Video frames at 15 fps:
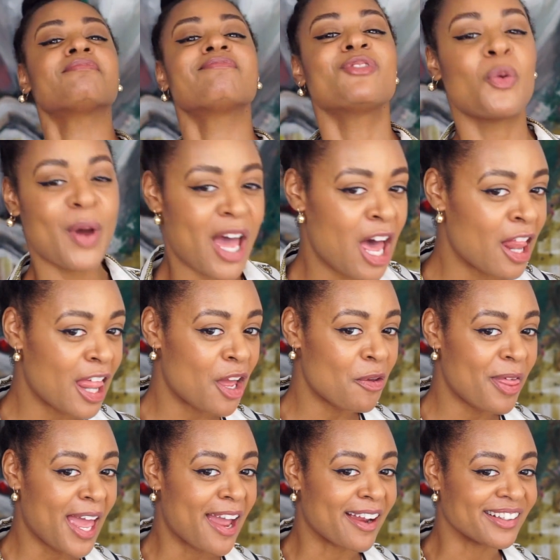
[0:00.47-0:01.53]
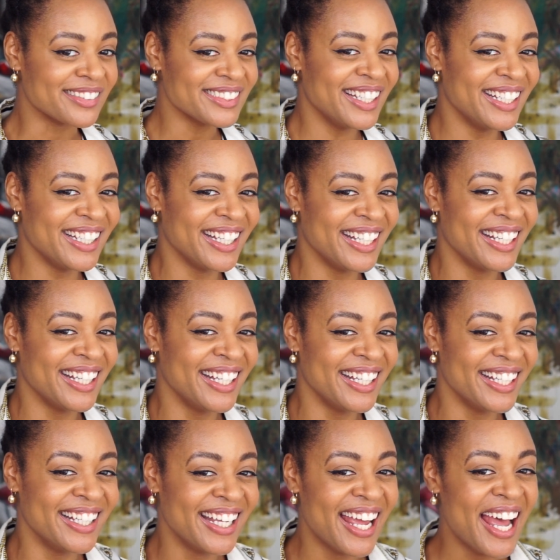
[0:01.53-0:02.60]
Well, hello there.
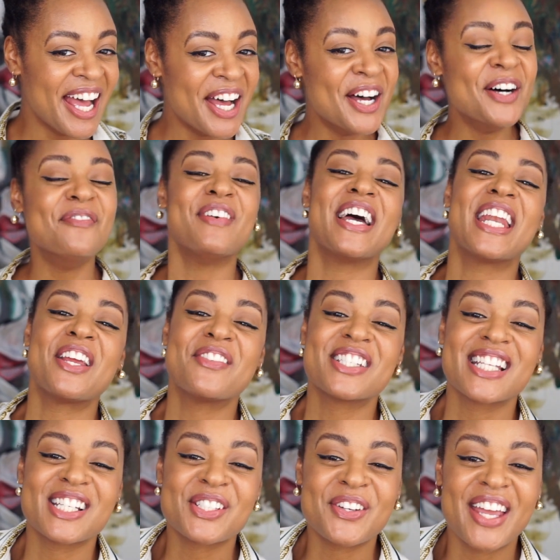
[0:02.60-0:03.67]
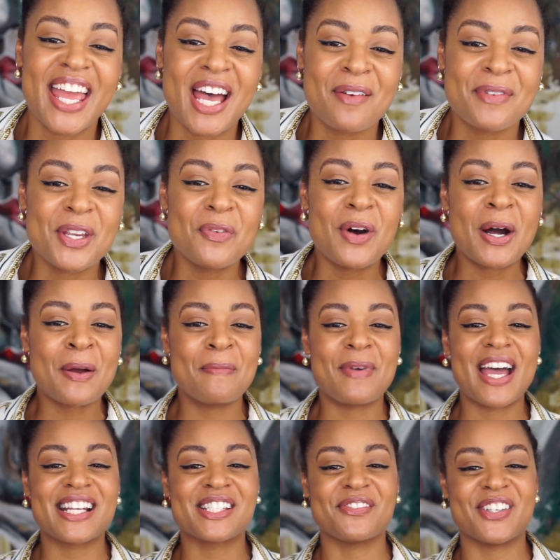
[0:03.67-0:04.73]
My name is Latoya Ebony. Welcome
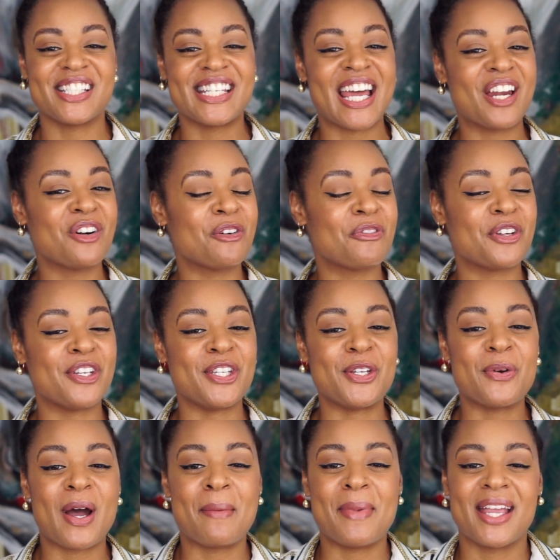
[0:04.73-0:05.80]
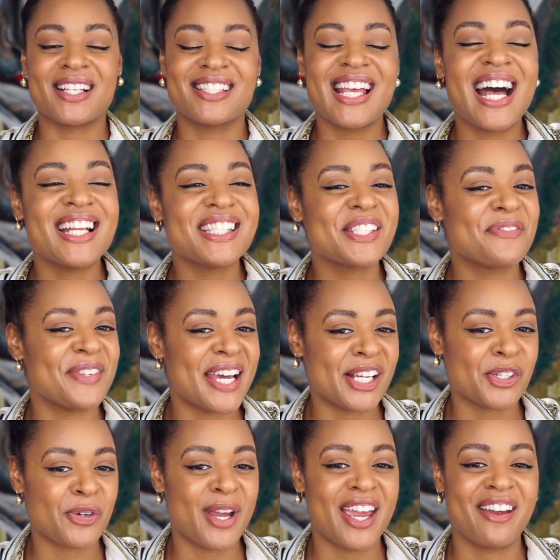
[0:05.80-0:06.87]
back to my channel. If you're new, I make tons of
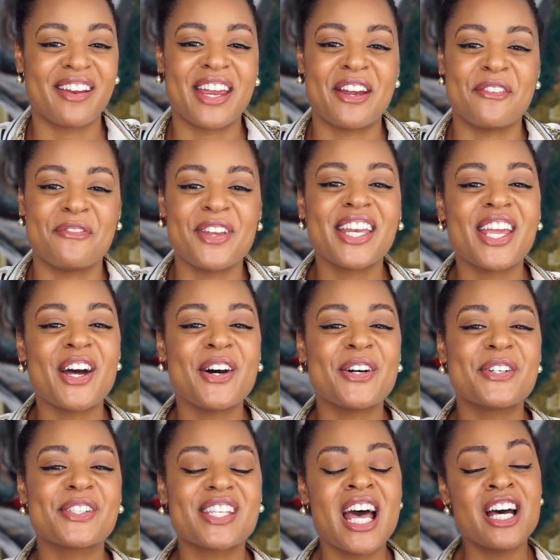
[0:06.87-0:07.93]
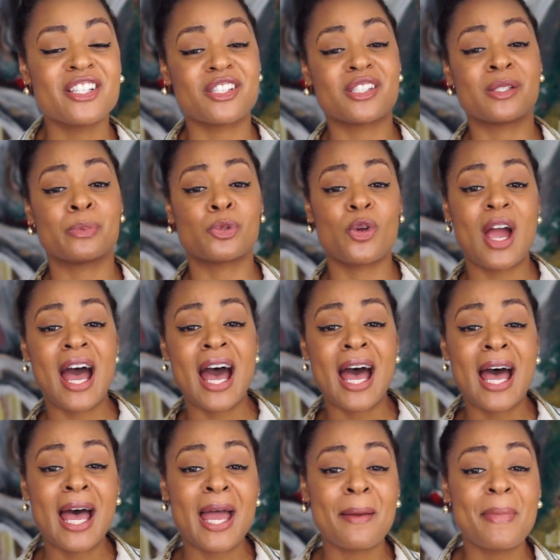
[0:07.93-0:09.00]
natural hair care videos. So
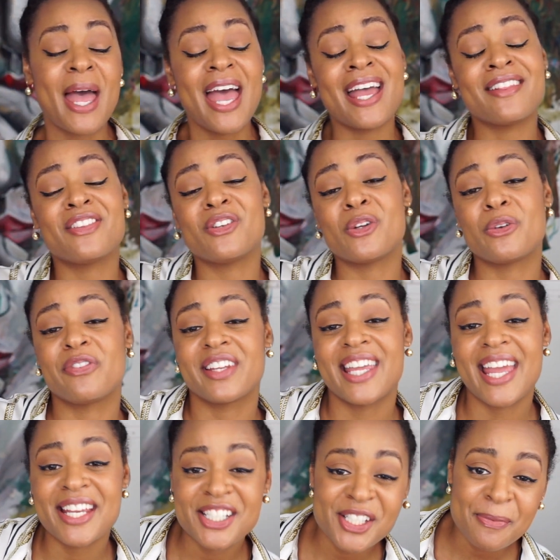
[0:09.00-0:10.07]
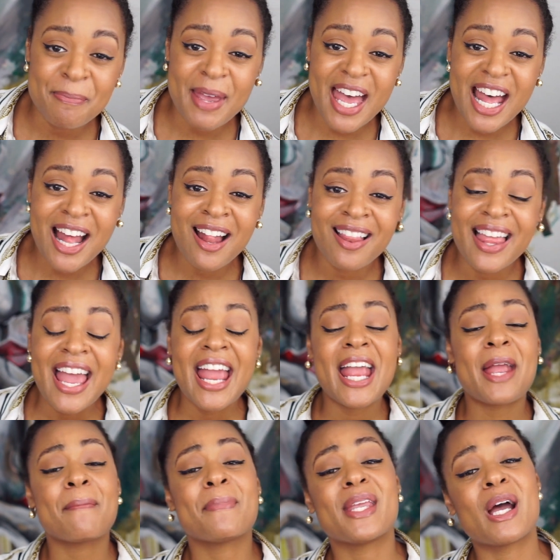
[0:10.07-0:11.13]
subscribe, hit the notification bell,
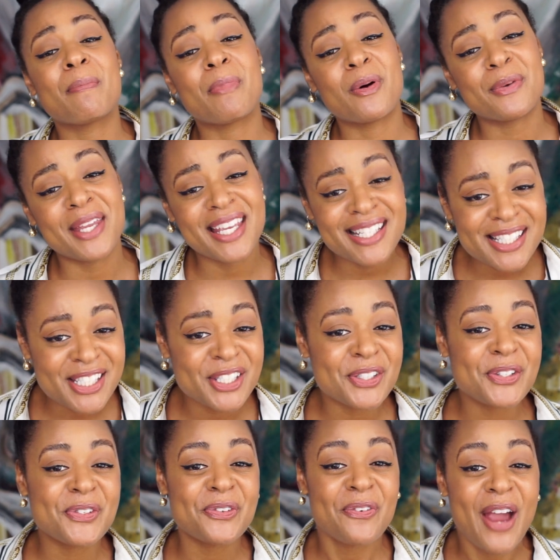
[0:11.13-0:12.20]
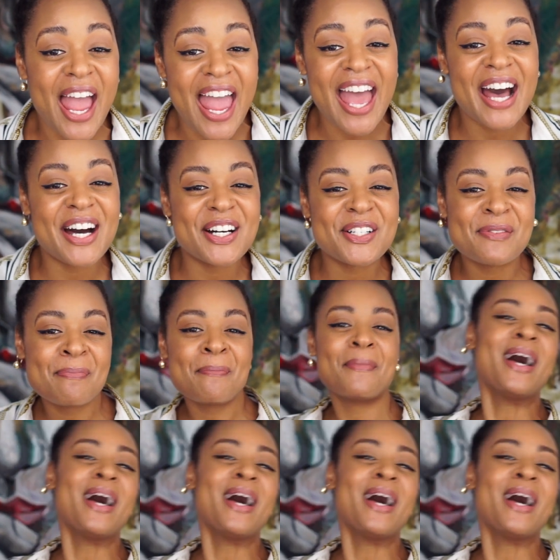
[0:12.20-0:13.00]
hit me up on Instagram.